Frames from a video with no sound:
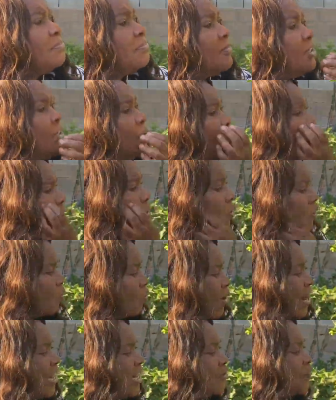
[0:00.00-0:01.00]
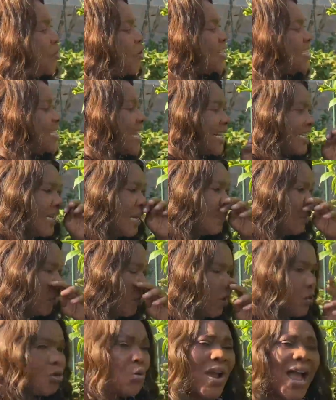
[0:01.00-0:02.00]
you know, when it first started,
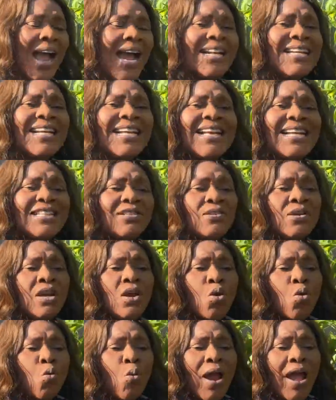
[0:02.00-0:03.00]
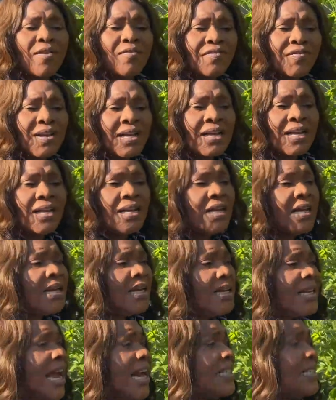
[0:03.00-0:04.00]
because we had the heat wave
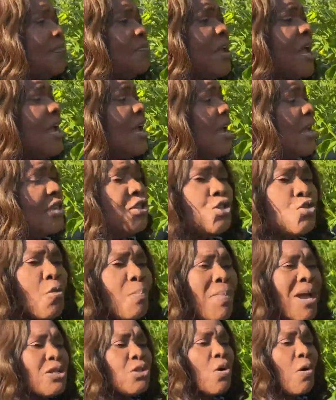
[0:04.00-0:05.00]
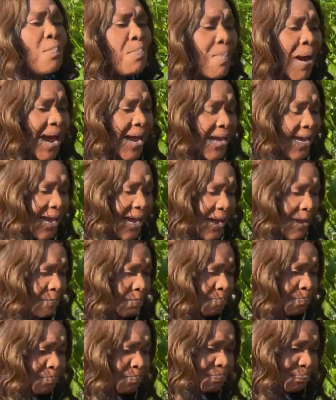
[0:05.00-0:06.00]
that, uh, you know, mess up my
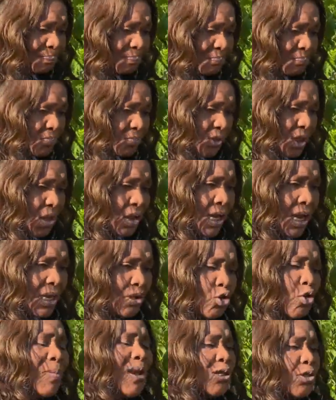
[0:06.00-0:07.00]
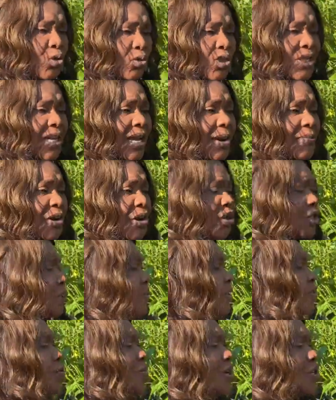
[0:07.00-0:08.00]
uh, uh, tomatoes. Because
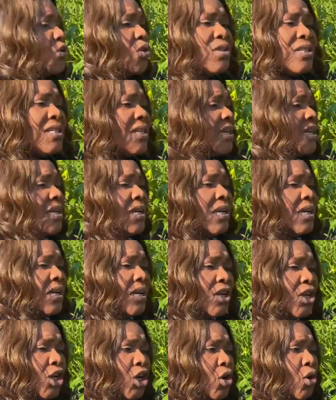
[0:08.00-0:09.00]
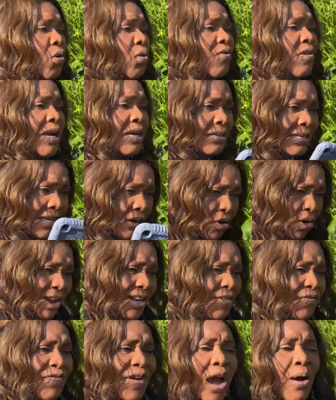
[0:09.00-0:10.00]
my tomatoes, you know, they got
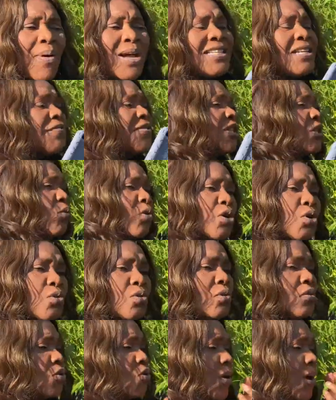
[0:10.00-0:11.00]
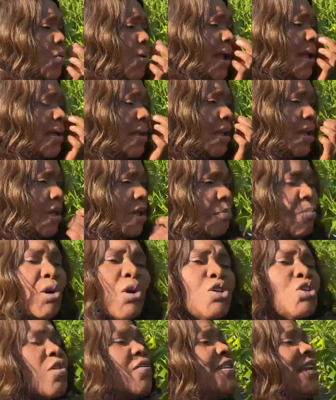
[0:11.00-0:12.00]
the flowers, everything was doing well.
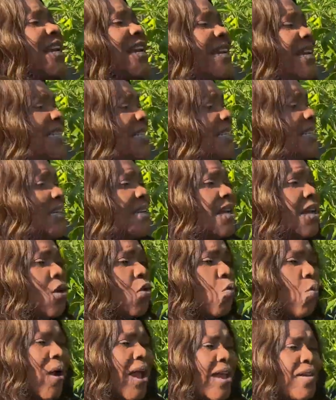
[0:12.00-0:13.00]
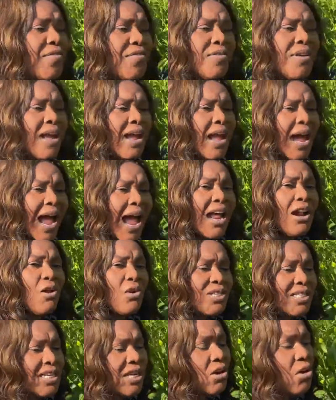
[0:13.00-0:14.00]
Because of the heat wave, I
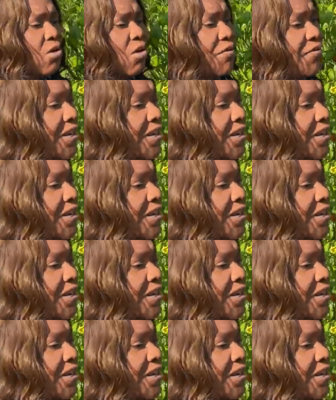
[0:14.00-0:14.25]
lost a lot of